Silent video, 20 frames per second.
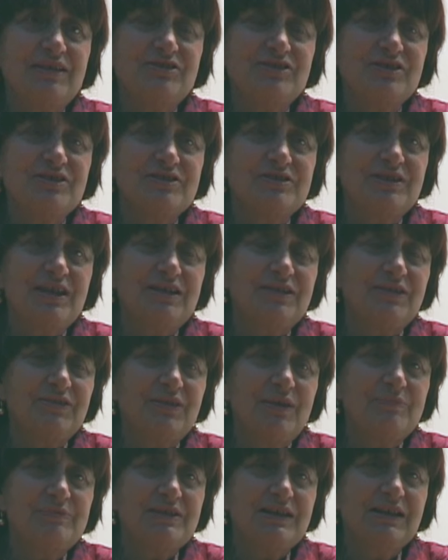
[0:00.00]
that she's dead or
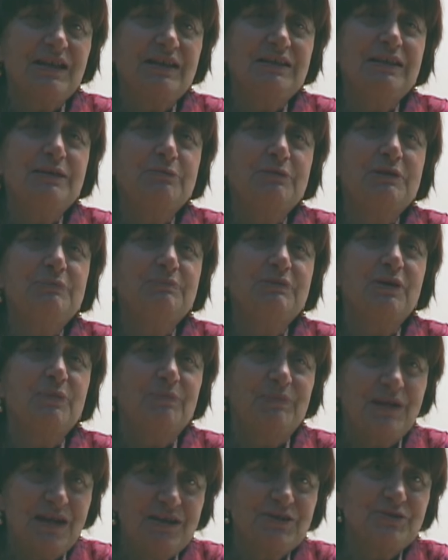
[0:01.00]
something, and he will be
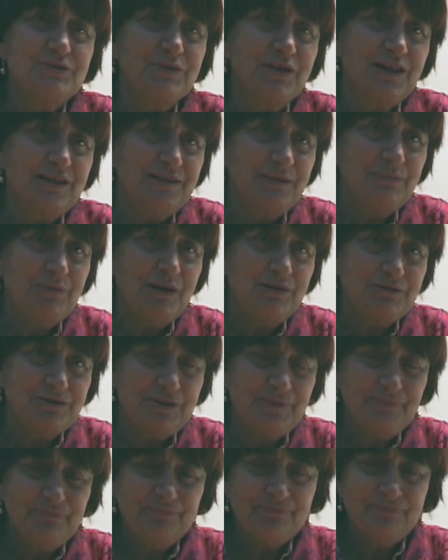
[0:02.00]
obliged to get them out.